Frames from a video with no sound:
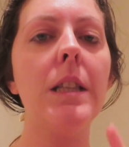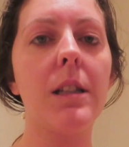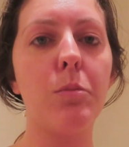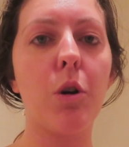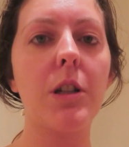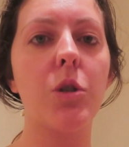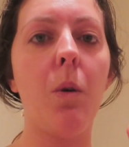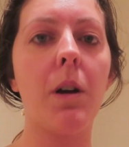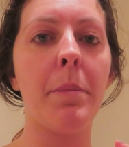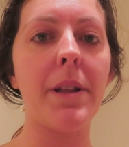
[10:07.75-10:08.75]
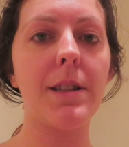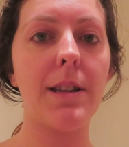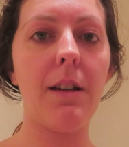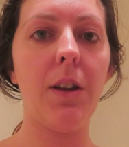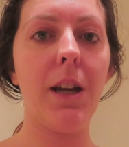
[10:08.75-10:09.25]
this morning she woke up at
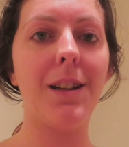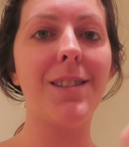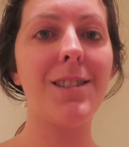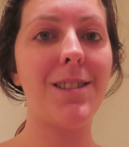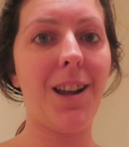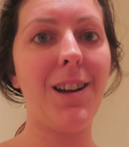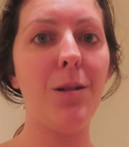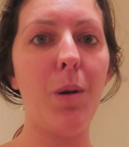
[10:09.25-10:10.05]
7 and stayed